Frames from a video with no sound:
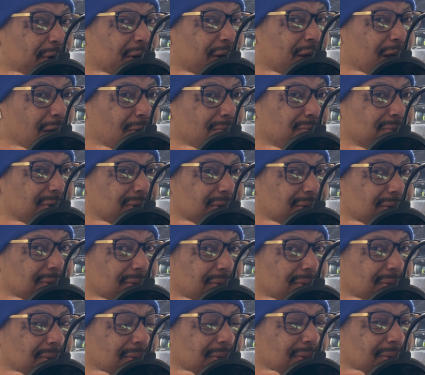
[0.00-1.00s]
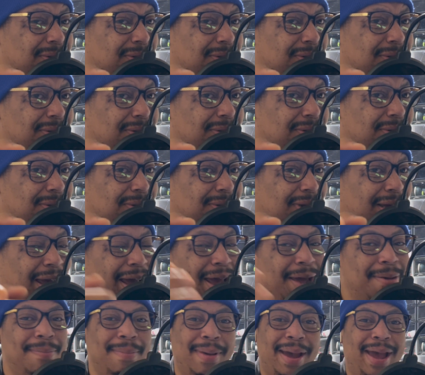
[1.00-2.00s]
coach? Hey,
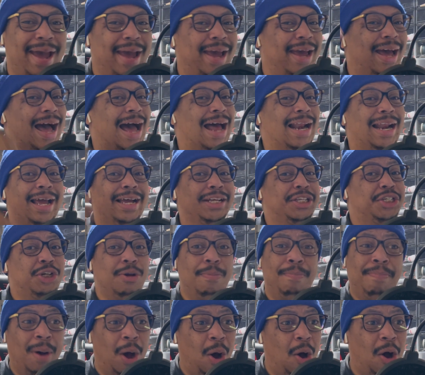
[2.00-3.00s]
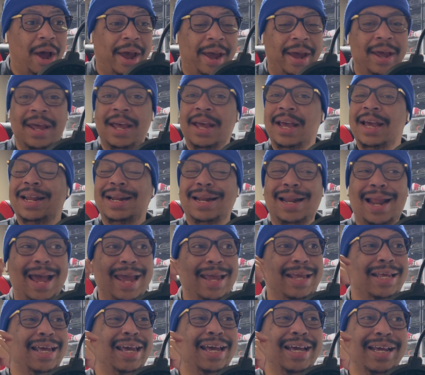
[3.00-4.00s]
man, holla at your boy.
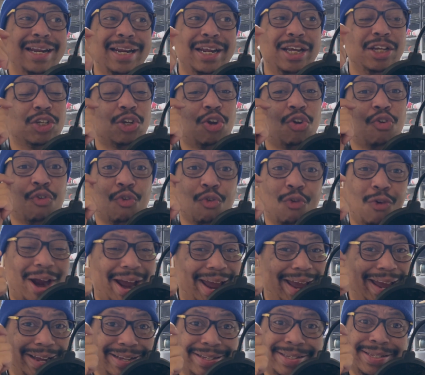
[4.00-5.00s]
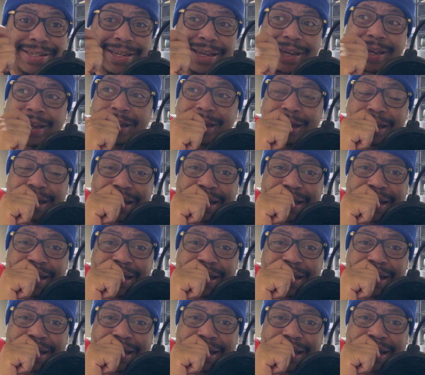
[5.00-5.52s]
Like, it is crazy.